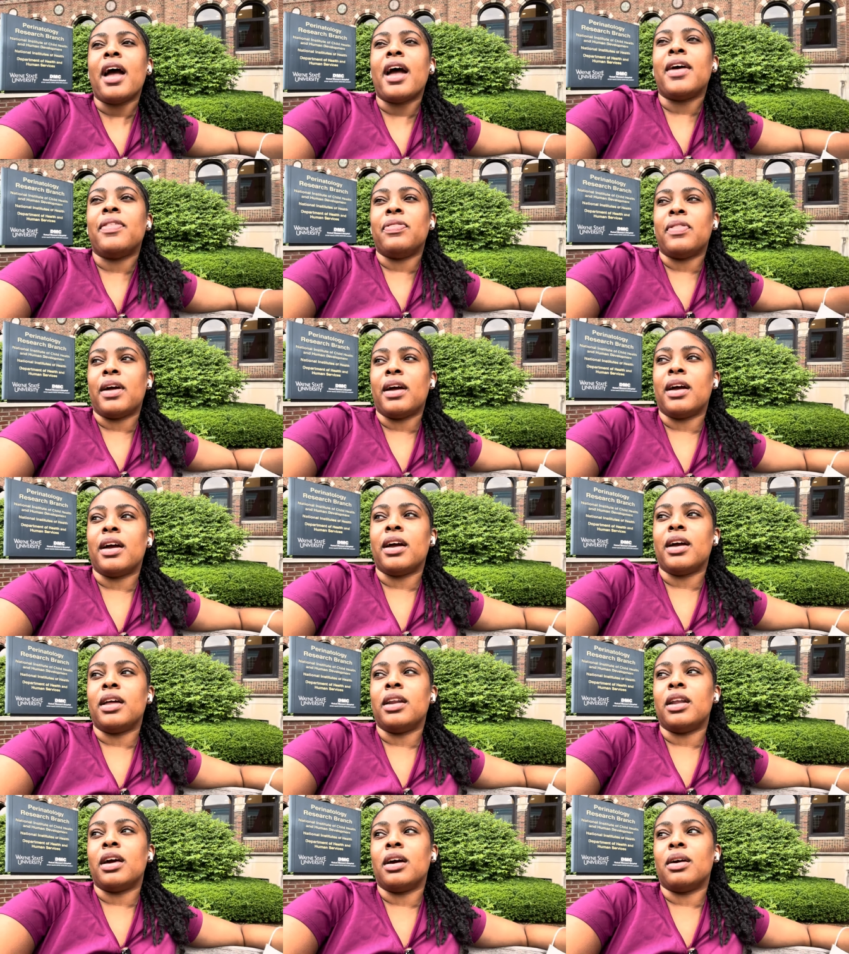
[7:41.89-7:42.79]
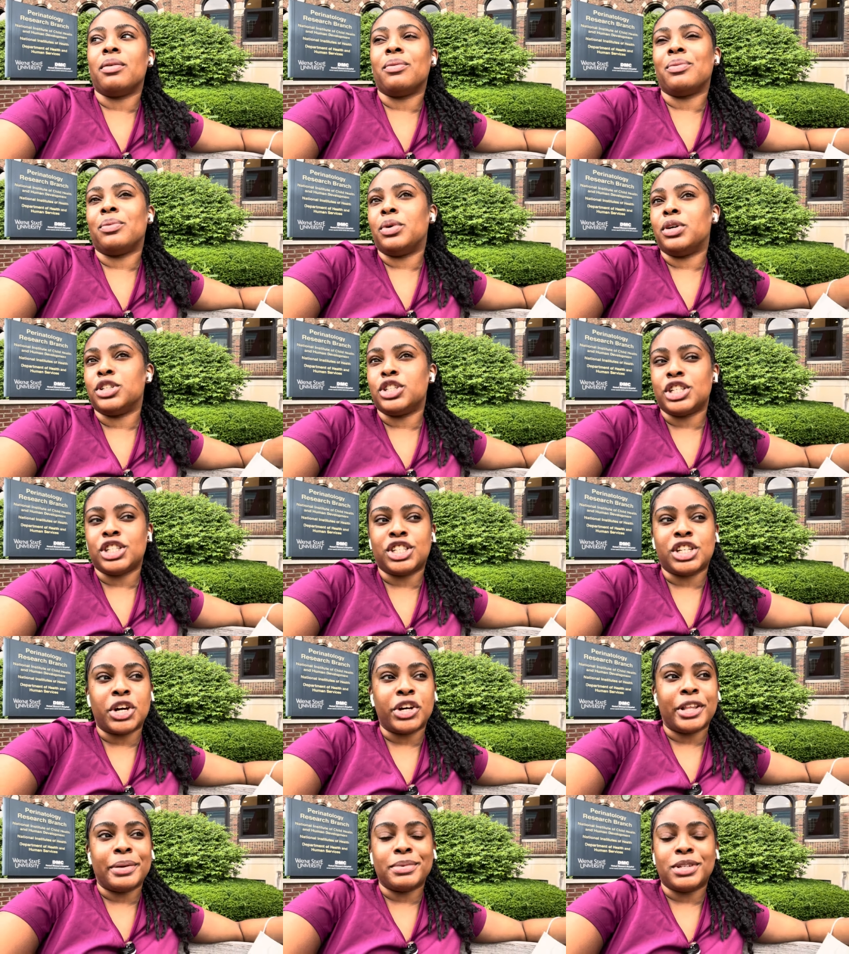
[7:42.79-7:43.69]
and then we'll just
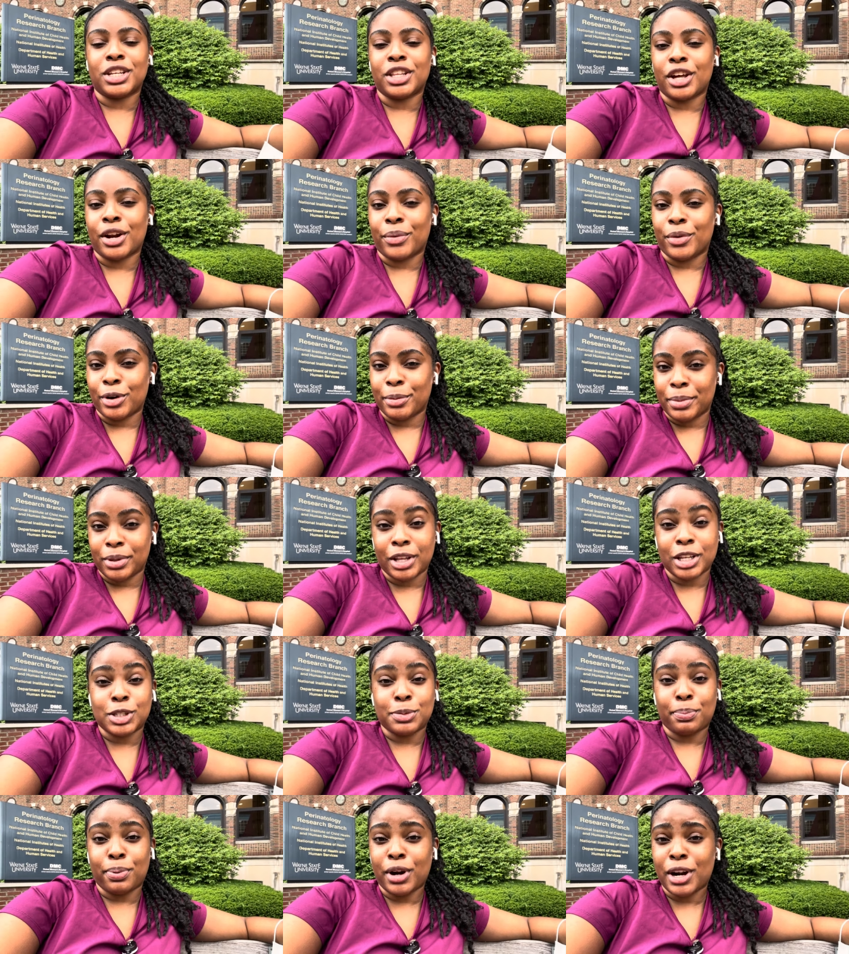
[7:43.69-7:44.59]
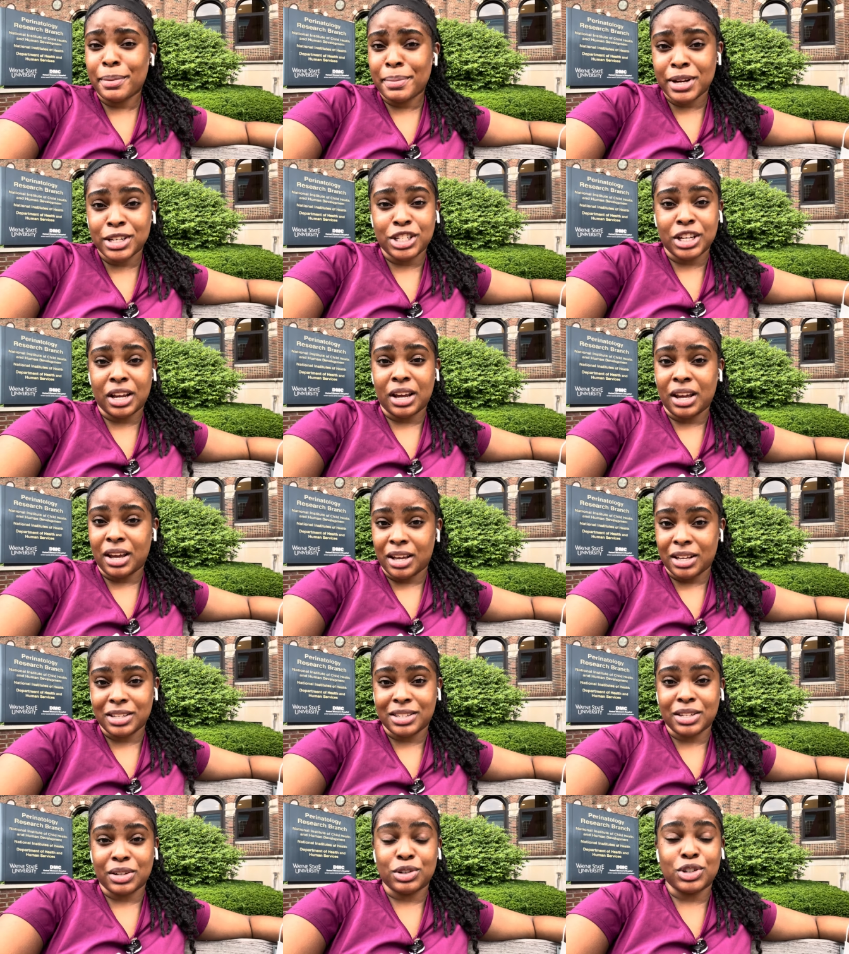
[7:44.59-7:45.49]
show them to their room and that's pretty much
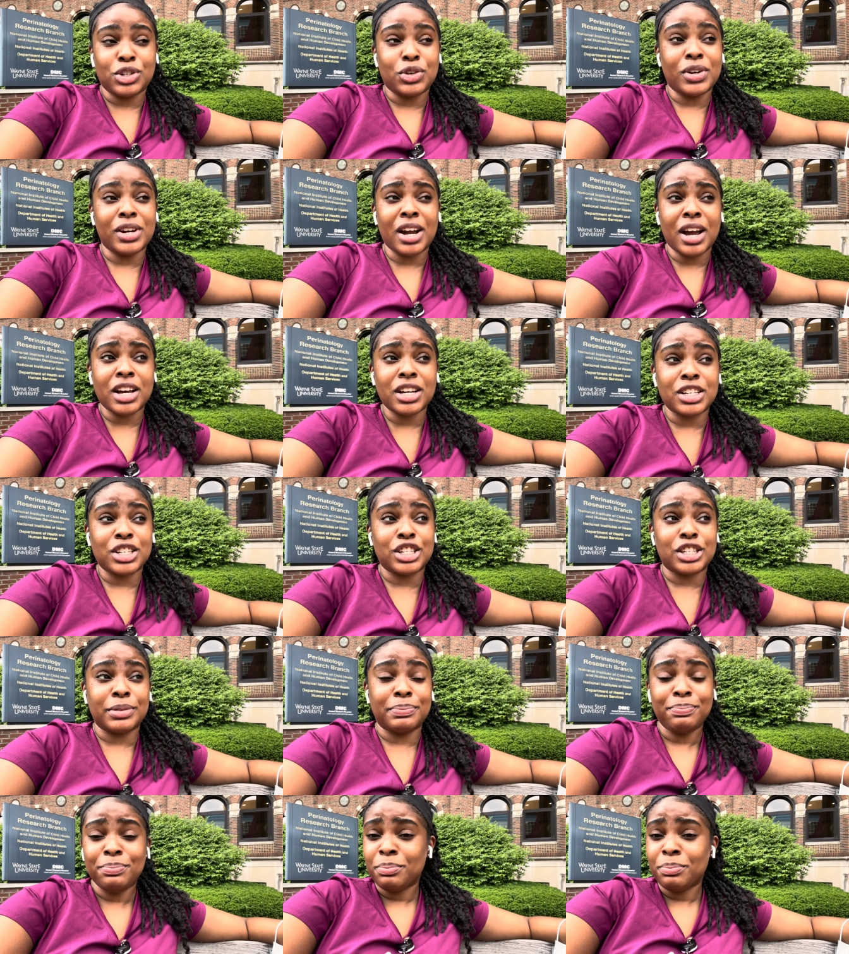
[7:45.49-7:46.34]
it. So triage,